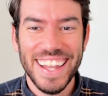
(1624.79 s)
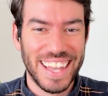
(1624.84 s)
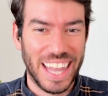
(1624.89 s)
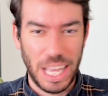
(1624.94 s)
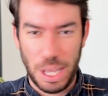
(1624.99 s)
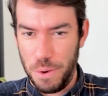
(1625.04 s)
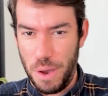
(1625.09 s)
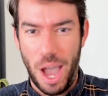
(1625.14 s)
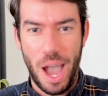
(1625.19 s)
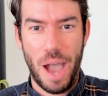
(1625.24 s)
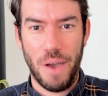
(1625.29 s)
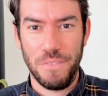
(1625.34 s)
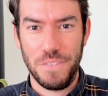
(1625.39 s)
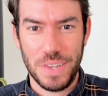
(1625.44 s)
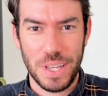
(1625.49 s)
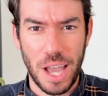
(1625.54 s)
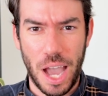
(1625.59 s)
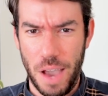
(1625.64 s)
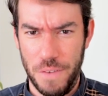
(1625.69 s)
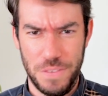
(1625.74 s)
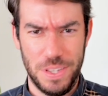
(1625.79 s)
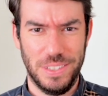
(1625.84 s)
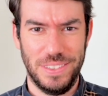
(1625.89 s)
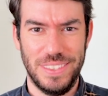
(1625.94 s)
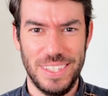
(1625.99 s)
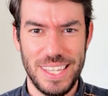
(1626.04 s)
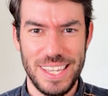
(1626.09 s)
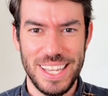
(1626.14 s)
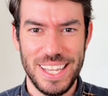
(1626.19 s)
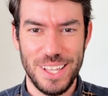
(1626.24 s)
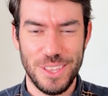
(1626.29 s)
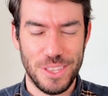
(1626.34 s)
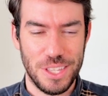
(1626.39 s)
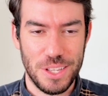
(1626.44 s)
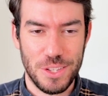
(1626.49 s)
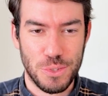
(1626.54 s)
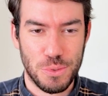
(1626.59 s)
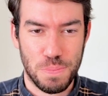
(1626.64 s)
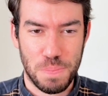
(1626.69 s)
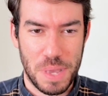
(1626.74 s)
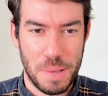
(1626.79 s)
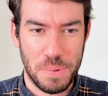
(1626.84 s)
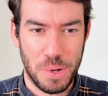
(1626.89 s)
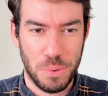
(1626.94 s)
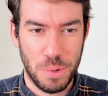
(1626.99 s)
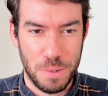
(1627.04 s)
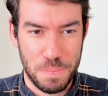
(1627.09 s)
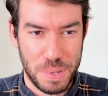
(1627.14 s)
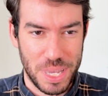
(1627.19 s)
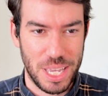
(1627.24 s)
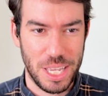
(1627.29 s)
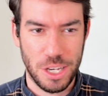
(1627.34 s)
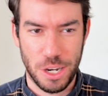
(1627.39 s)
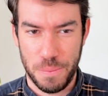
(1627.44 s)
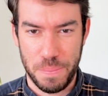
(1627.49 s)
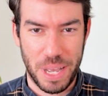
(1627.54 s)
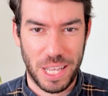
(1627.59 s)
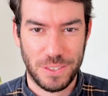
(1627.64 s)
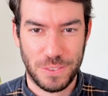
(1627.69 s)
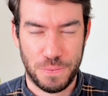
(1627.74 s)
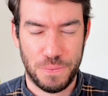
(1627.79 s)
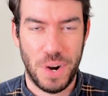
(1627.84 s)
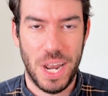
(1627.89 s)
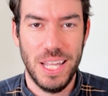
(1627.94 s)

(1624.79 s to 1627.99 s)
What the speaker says: Like obviously these people would be your best